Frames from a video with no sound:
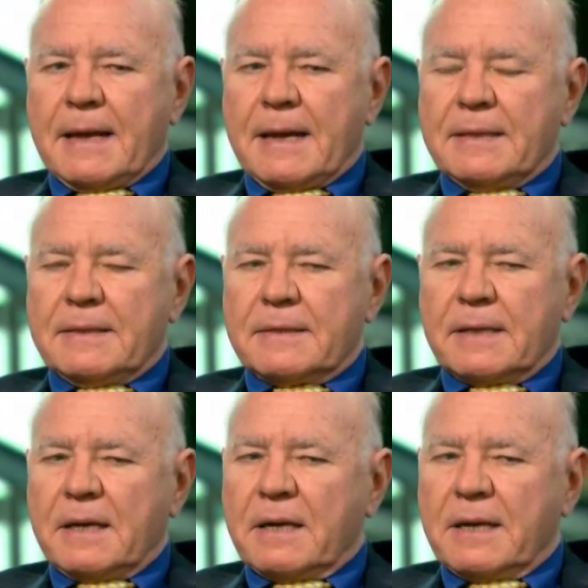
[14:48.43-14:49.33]
and
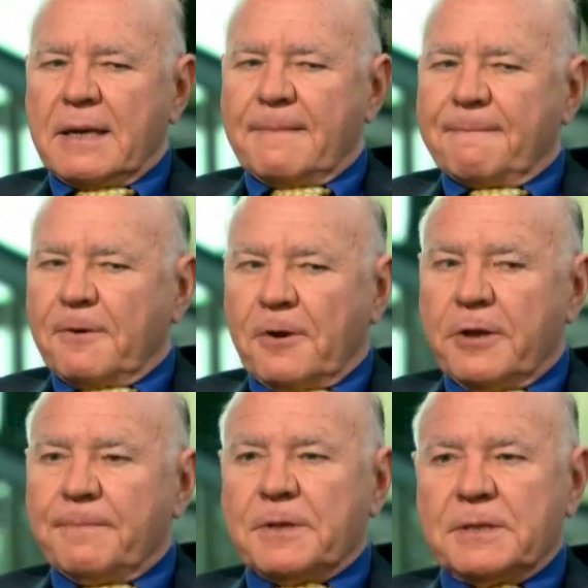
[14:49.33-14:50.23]

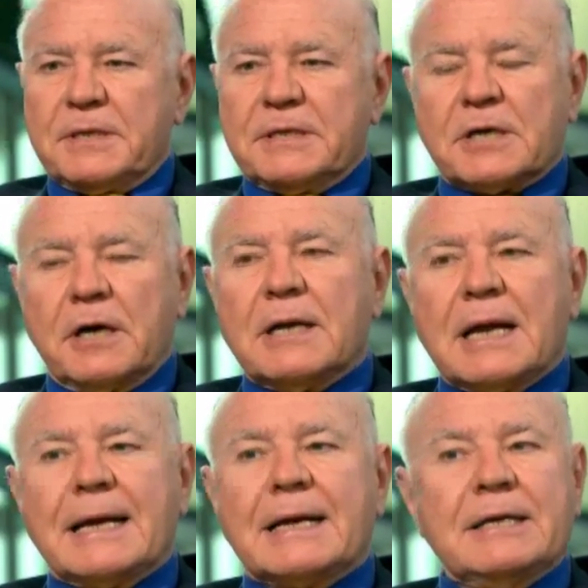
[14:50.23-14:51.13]
employment is
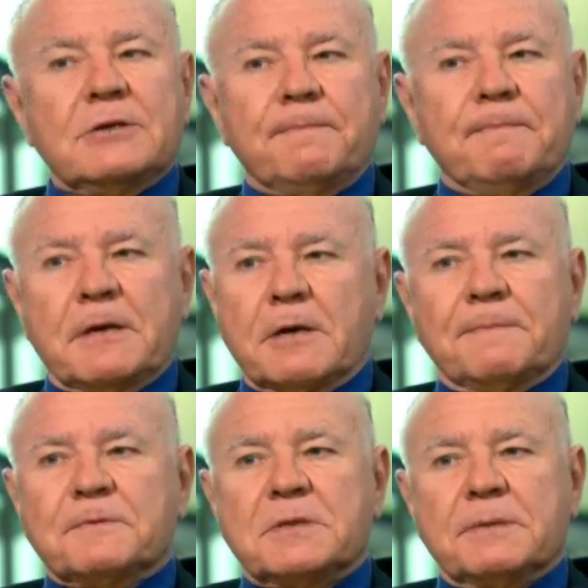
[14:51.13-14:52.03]
unlikely to pick
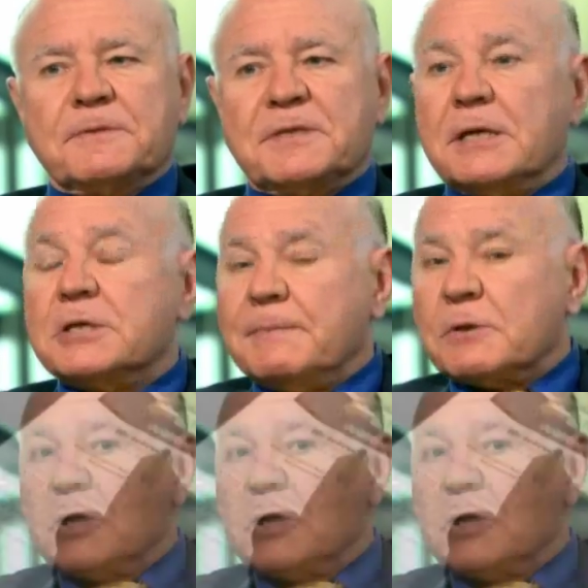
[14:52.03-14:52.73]
up substantially,